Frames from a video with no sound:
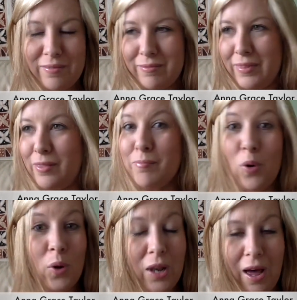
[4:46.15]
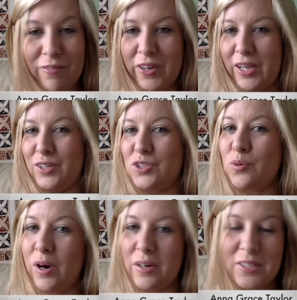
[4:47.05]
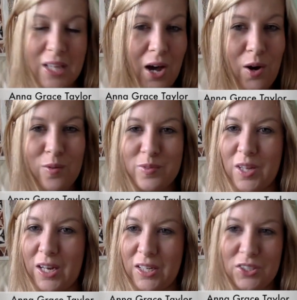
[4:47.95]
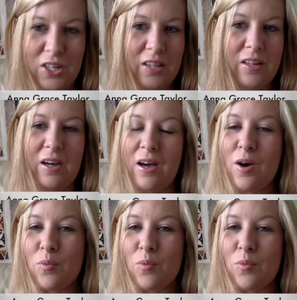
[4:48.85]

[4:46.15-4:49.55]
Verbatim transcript: more loving to ourselves and each other,